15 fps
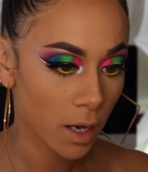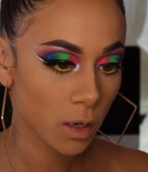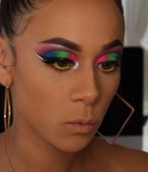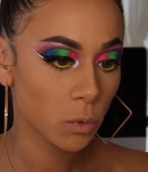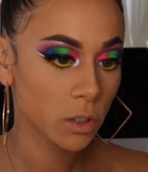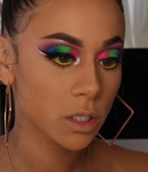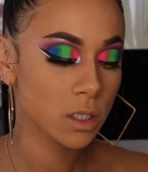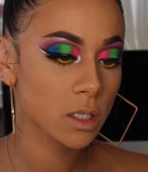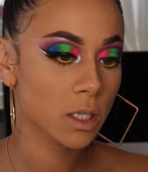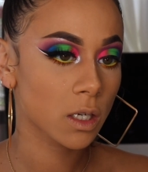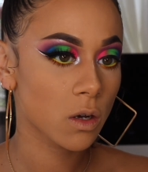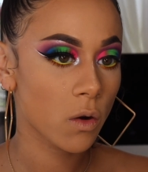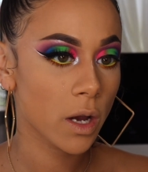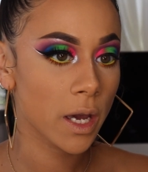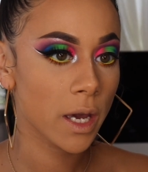And we're just
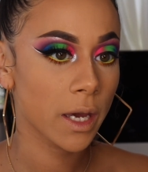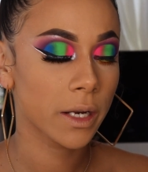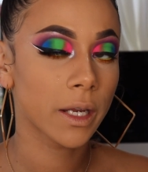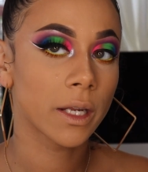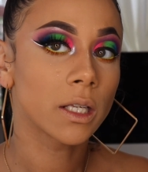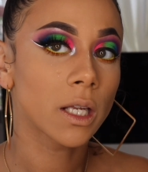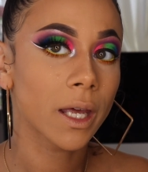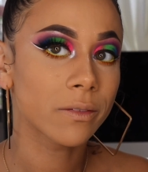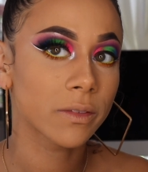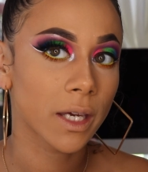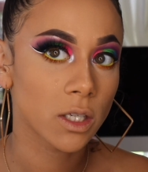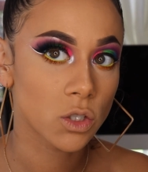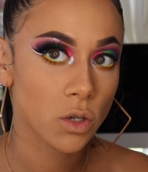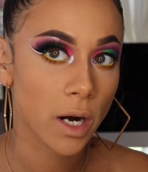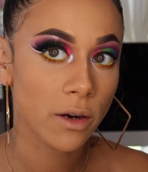gonna go ahead and let
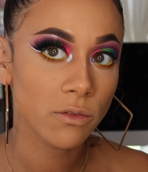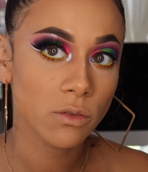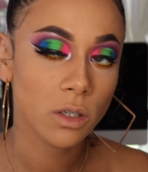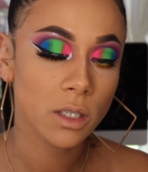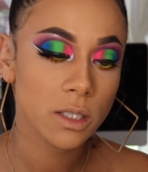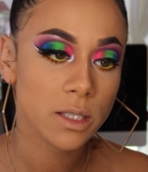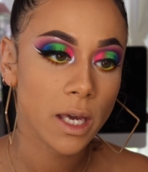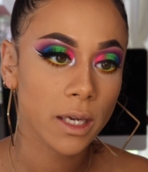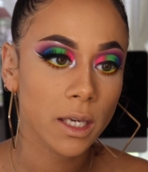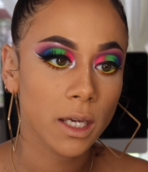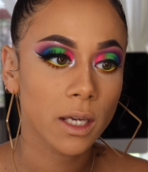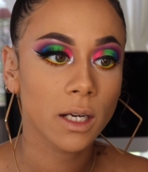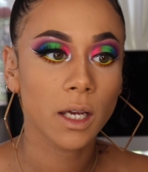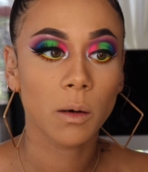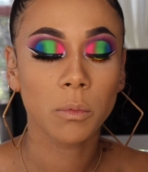that dry for a
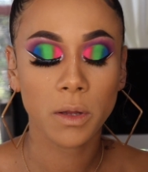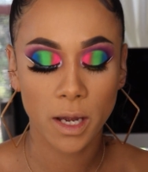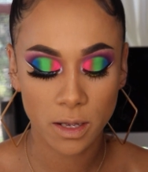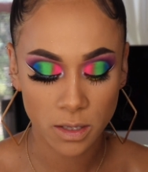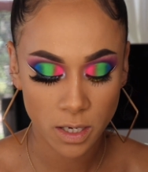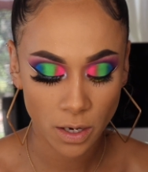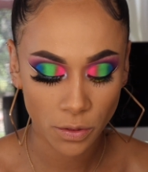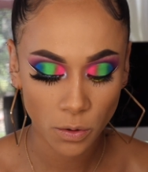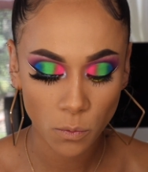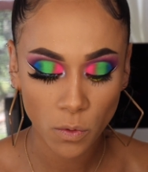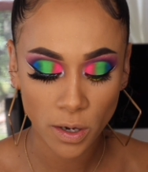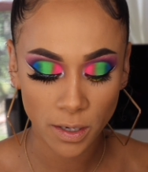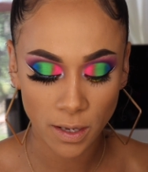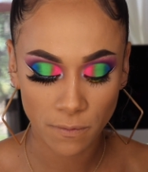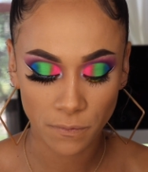second, apply the other
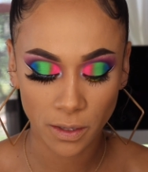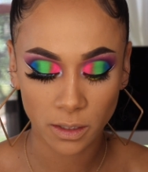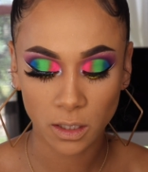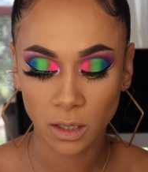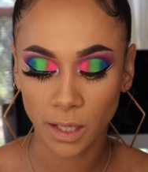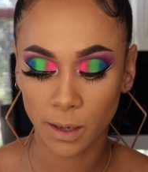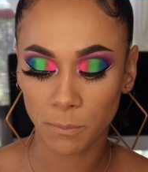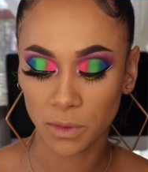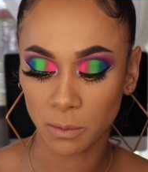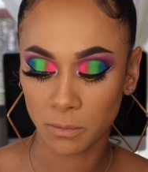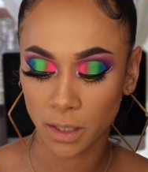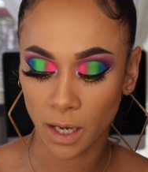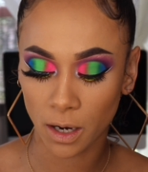one, and then clamp them